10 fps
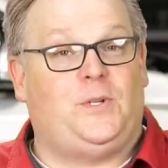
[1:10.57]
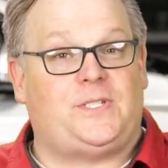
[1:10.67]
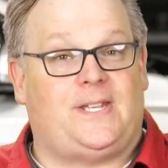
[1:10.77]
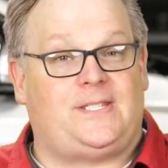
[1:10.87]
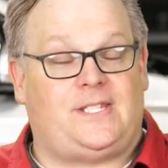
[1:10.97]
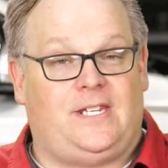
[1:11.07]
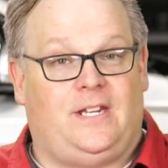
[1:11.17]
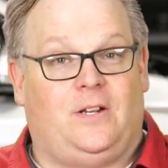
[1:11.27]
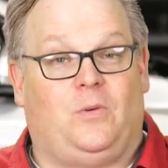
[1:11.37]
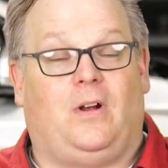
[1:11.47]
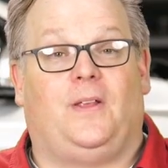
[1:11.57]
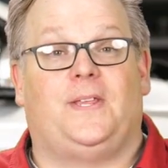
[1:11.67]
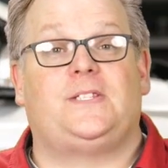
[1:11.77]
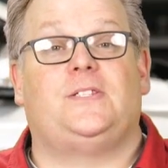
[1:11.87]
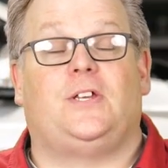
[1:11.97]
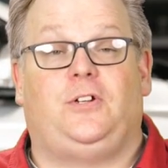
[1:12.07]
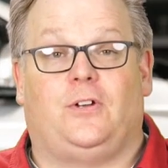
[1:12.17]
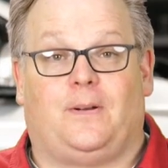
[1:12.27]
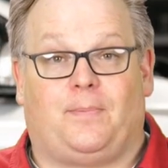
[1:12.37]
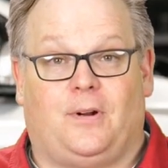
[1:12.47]
you said C, well, this is a
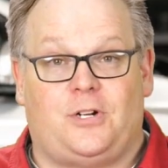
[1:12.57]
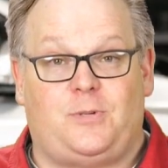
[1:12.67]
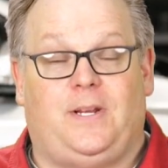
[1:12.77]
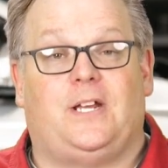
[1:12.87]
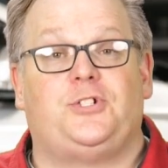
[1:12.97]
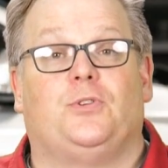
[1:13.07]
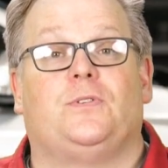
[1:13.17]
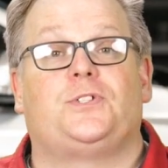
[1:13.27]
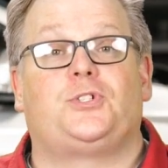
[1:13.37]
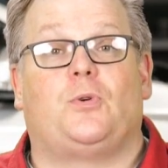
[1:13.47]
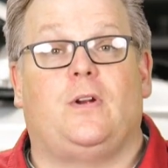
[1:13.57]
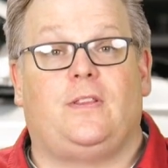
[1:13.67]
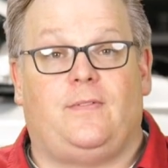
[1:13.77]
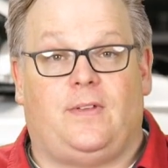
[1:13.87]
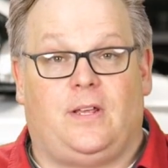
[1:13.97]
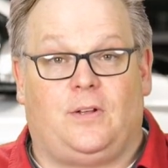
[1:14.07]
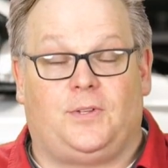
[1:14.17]
good approach because you're restoring the vehicle